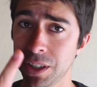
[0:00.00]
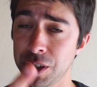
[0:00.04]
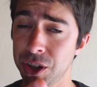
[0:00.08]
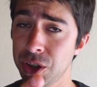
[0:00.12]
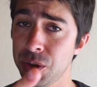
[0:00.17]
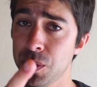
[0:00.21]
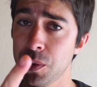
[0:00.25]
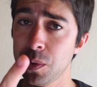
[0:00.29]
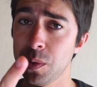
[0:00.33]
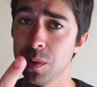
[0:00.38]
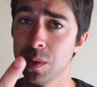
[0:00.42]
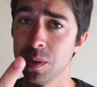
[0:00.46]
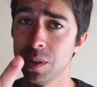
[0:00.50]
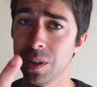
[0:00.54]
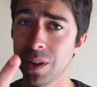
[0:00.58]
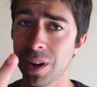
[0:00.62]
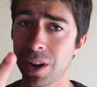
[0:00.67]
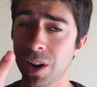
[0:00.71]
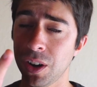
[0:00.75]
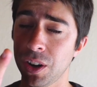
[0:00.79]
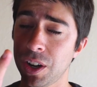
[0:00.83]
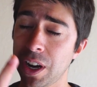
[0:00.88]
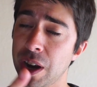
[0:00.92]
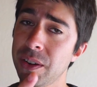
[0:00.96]
You
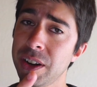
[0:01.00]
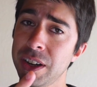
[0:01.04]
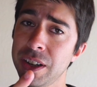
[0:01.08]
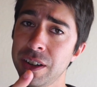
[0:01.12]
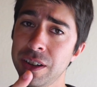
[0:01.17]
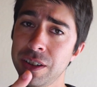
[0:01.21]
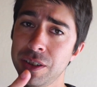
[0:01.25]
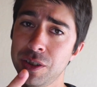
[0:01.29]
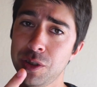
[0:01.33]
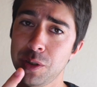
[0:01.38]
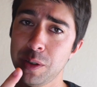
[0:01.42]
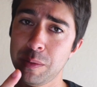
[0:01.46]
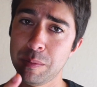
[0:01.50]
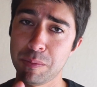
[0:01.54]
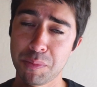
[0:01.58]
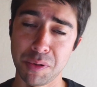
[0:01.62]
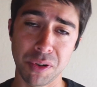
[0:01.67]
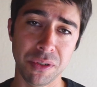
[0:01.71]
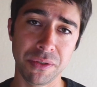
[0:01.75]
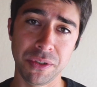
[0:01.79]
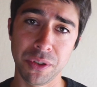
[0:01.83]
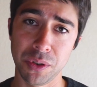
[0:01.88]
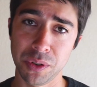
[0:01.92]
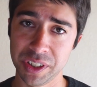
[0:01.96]
are going to
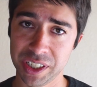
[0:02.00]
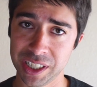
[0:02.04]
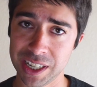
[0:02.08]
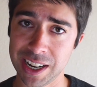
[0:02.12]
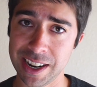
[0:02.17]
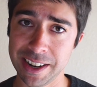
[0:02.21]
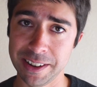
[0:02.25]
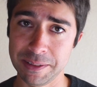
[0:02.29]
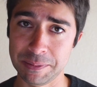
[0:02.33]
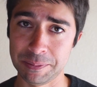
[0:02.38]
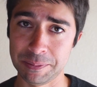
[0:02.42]
improve your design.